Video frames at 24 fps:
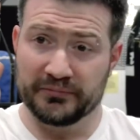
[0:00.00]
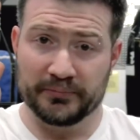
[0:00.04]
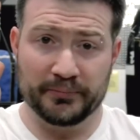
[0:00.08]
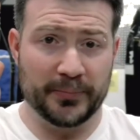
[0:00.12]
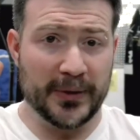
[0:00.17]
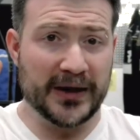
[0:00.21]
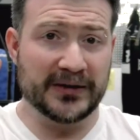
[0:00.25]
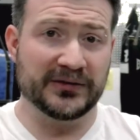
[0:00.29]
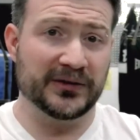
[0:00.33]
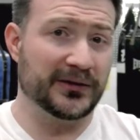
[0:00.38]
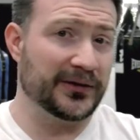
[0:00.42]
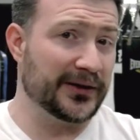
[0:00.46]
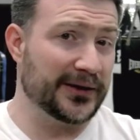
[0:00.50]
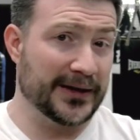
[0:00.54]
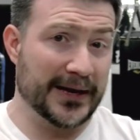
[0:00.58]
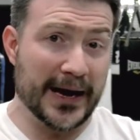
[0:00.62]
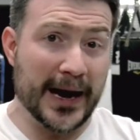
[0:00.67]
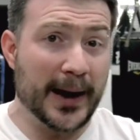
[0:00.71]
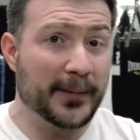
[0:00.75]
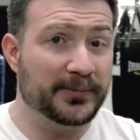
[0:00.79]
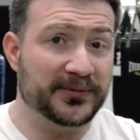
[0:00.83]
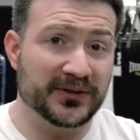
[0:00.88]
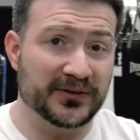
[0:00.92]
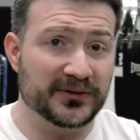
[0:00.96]
basically the
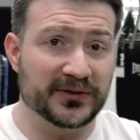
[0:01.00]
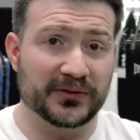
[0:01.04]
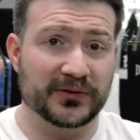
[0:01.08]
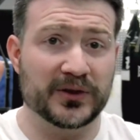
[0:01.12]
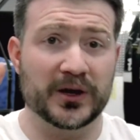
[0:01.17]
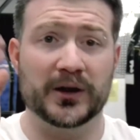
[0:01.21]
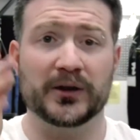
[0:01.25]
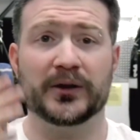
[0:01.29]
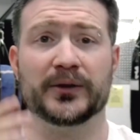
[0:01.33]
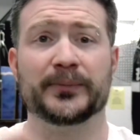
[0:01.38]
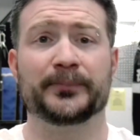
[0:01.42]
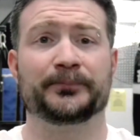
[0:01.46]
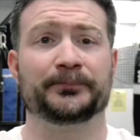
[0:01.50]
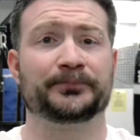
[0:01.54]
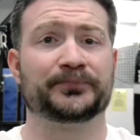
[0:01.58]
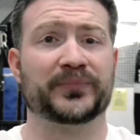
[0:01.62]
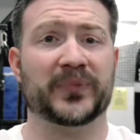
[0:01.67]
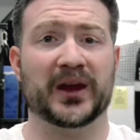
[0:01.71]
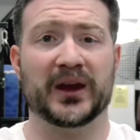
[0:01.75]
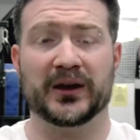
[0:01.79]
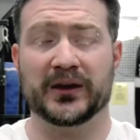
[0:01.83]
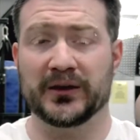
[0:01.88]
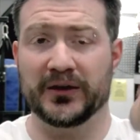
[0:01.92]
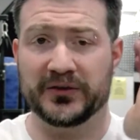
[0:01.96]
absence of color,
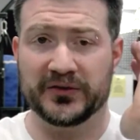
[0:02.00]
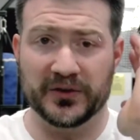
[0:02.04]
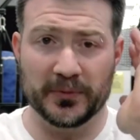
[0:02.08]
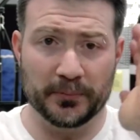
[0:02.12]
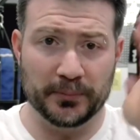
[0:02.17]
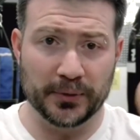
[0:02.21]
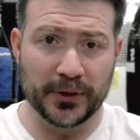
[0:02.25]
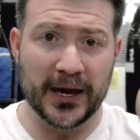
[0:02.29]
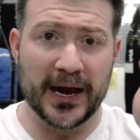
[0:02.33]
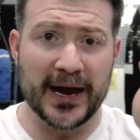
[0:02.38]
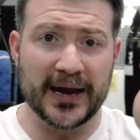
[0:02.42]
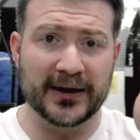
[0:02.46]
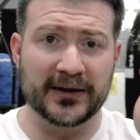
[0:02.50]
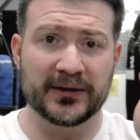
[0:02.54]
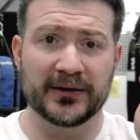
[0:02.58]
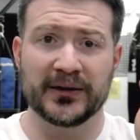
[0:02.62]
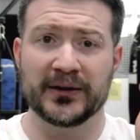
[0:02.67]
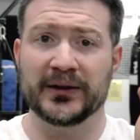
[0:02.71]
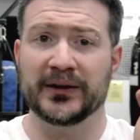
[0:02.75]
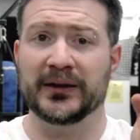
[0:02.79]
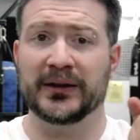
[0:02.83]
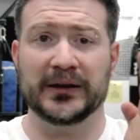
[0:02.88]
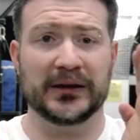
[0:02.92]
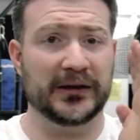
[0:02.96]
and condition black
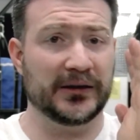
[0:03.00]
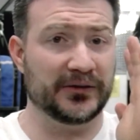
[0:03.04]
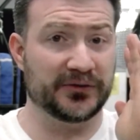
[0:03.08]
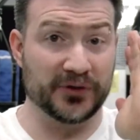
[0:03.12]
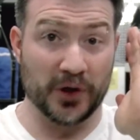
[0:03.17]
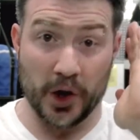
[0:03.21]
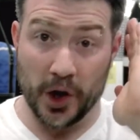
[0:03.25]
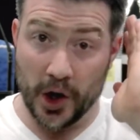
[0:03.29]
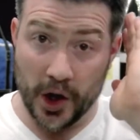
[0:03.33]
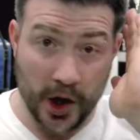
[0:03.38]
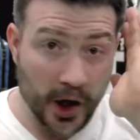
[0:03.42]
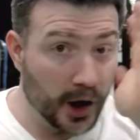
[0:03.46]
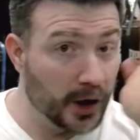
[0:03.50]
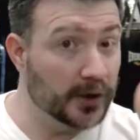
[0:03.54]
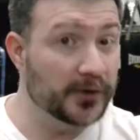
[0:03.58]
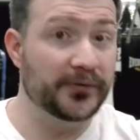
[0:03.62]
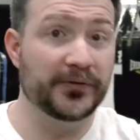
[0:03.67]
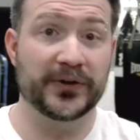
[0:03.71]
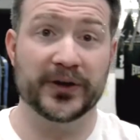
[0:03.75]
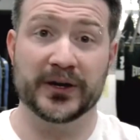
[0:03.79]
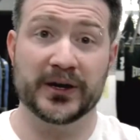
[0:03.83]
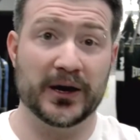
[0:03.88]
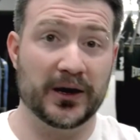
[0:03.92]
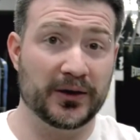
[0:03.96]
is all
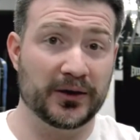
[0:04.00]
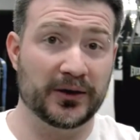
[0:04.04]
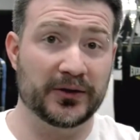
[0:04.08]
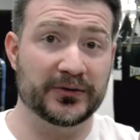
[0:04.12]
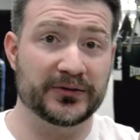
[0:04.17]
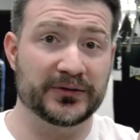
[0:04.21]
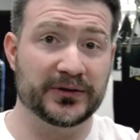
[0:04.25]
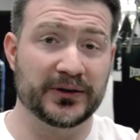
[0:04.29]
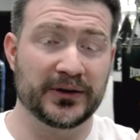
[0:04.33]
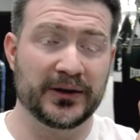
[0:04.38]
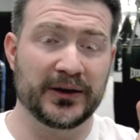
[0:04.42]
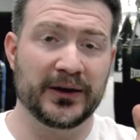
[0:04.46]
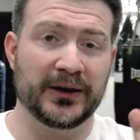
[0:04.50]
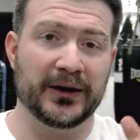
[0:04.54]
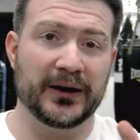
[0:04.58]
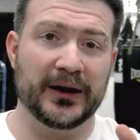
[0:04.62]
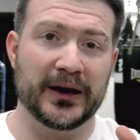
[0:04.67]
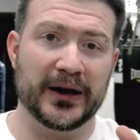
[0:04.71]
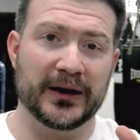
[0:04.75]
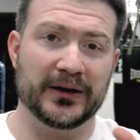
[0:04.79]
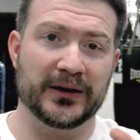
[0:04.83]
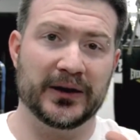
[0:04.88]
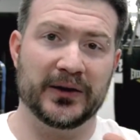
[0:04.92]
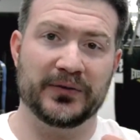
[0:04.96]
of the colors.
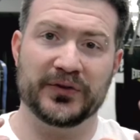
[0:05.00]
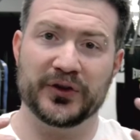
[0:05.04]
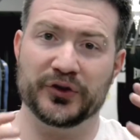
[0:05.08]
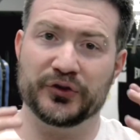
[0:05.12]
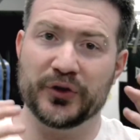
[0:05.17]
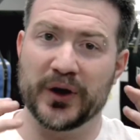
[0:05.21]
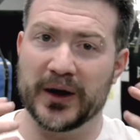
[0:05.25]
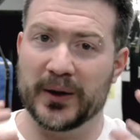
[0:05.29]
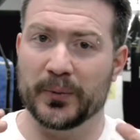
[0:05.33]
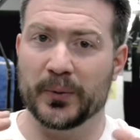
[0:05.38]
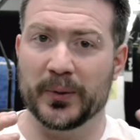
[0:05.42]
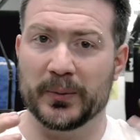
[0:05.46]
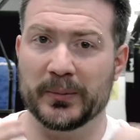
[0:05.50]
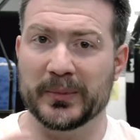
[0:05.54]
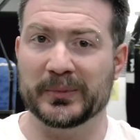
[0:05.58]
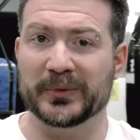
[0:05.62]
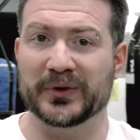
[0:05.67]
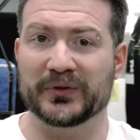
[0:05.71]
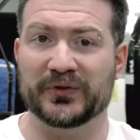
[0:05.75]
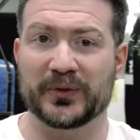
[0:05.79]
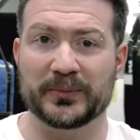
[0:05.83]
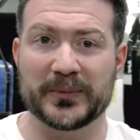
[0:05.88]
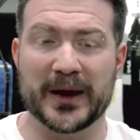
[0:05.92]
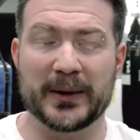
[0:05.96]
And if you try to
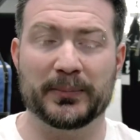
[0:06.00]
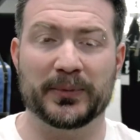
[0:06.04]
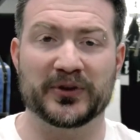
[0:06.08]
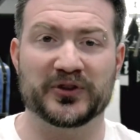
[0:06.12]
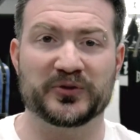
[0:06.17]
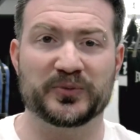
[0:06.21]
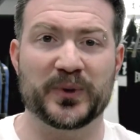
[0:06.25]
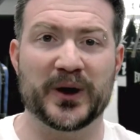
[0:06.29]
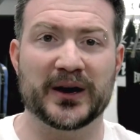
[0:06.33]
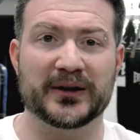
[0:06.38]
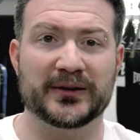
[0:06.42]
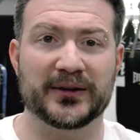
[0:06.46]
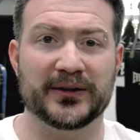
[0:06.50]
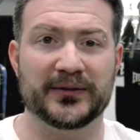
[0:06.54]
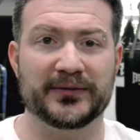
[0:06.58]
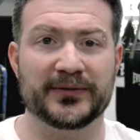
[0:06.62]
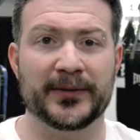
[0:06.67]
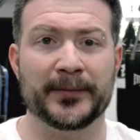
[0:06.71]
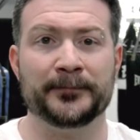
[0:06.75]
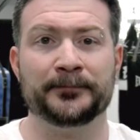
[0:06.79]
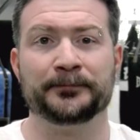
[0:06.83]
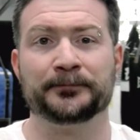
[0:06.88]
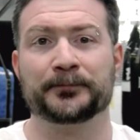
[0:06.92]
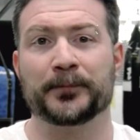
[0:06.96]
remember it from that
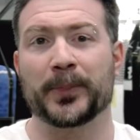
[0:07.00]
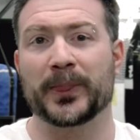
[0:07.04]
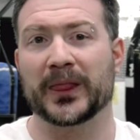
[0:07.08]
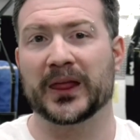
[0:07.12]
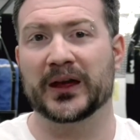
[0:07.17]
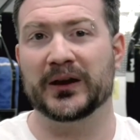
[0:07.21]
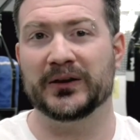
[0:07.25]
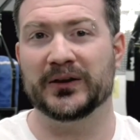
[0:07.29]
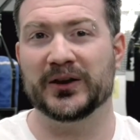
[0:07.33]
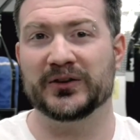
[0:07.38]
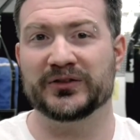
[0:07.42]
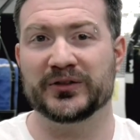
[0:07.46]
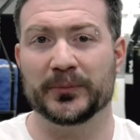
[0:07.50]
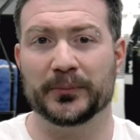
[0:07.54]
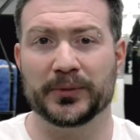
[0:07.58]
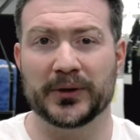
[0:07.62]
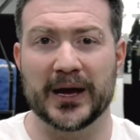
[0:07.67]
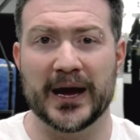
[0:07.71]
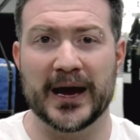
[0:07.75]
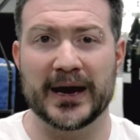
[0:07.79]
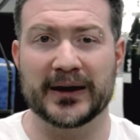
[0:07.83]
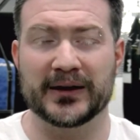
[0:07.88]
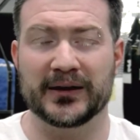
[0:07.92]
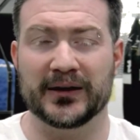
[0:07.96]
perspective, condition
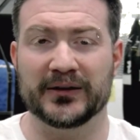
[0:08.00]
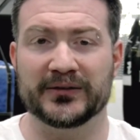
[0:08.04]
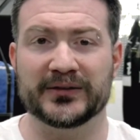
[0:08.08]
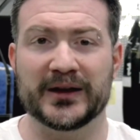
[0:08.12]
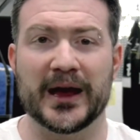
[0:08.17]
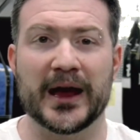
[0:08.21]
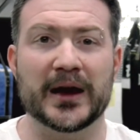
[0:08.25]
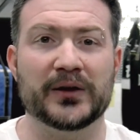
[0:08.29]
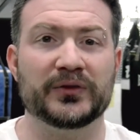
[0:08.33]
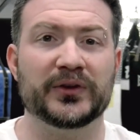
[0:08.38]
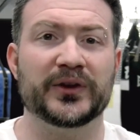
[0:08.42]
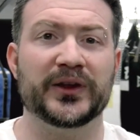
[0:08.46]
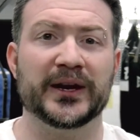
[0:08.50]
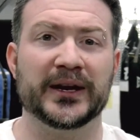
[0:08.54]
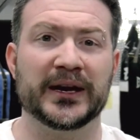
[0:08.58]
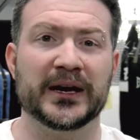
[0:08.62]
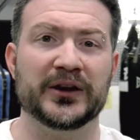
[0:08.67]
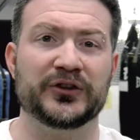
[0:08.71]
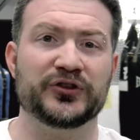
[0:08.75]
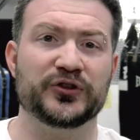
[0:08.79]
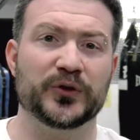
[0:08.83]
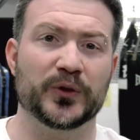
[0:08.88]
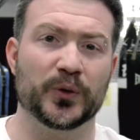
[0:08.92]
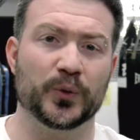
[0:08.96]
black is everything
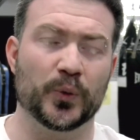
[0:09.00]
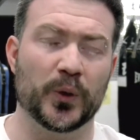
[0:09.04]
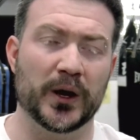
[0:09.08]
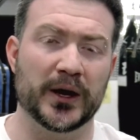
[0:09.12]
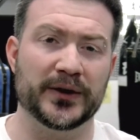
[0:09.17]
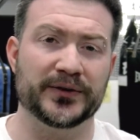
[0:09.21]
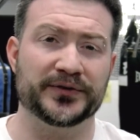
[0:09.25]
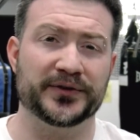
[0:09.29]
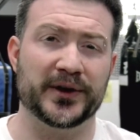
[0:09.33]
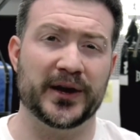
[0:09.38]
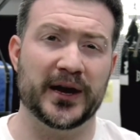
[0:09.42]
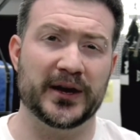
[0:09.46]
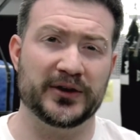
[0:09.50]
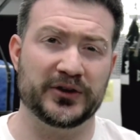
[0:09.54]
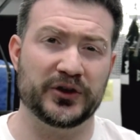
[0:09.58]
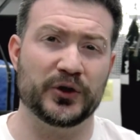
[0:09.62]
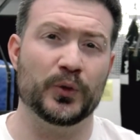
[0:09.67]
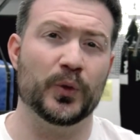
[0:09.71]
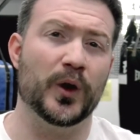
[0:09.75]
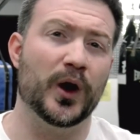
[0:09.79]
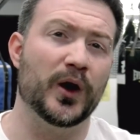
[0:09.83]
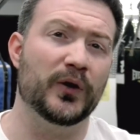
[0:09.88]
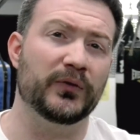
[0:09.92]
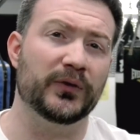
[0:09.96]
hits you at once and
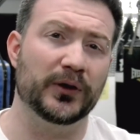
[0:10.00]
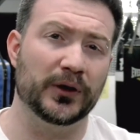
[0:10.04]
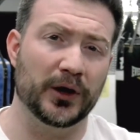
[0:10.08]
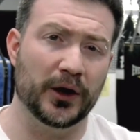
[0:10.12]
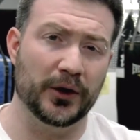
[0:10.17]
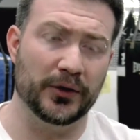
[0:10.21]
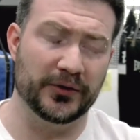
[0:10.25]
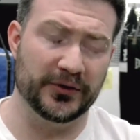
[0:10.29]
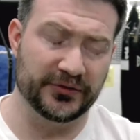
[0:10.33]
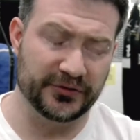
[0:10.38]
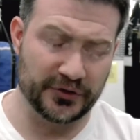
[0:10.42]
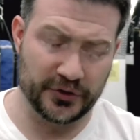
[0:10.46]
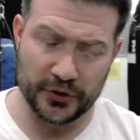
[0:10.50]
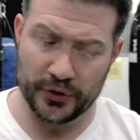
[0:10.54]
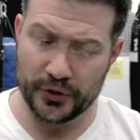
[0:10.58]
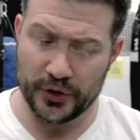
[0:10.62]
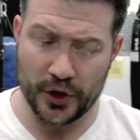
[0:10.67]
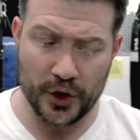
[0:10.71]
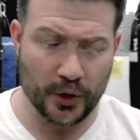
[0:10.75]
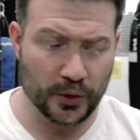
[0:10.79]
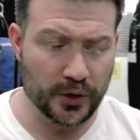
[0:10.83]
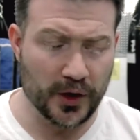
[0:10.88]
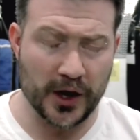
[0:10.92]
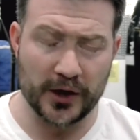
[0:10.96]
you overload. So you're
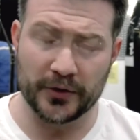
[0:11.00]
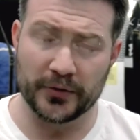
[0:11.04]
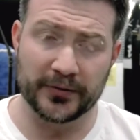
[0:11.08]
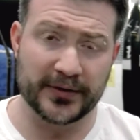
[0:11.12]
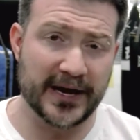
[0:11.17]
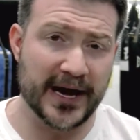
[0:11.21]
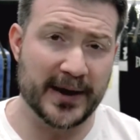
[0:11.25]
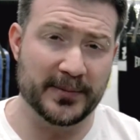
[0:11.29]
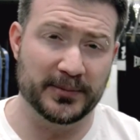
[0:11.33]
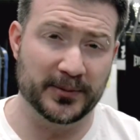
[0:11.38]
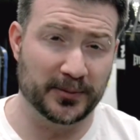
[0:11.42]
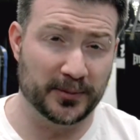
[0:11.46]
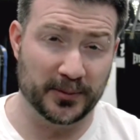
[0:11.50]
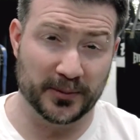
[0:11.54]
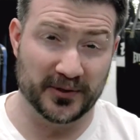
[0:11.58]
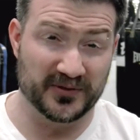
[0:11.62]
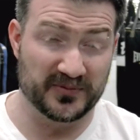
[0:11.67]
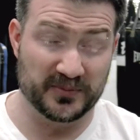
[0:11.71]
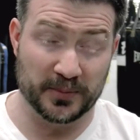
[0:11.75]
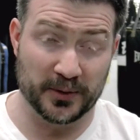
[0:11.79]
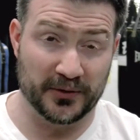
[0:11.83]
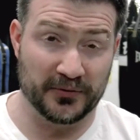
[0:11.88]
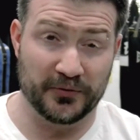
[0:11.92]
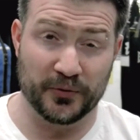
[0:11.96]
no longer capable
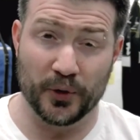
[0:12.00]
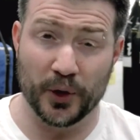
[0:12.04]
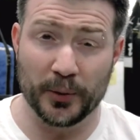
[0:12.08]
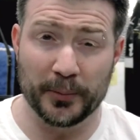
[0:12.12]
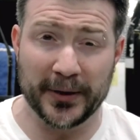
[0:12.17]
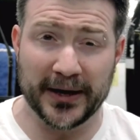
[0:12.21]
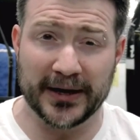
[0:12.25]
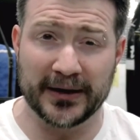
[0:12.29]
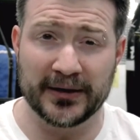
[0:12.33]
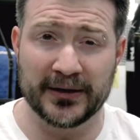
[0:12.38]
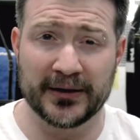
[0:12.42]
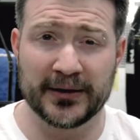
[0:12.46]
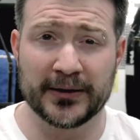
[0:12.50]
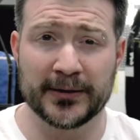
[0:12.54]
of performing.